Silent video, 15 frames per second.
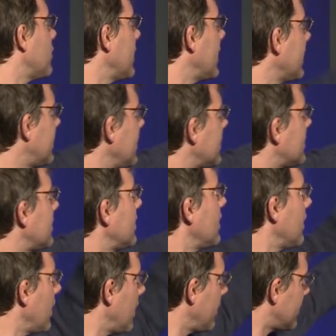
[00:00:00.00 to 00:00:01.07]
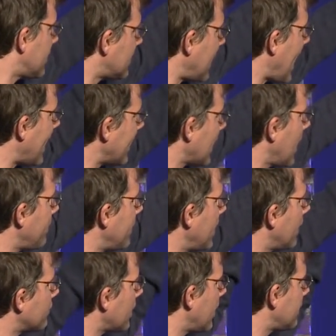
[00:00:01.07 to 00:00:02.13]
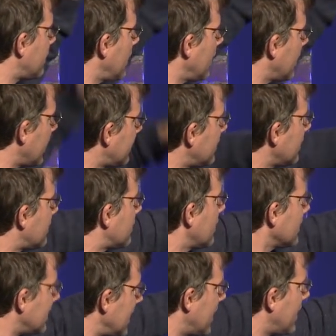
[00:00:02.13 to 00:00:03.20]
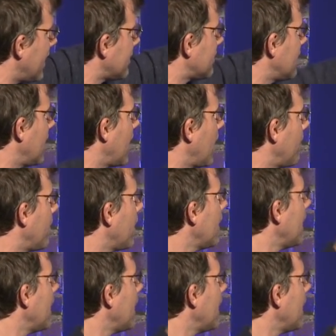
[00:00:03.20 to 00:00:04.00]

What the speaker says: So it gets its static IP address, it gets its DNS name,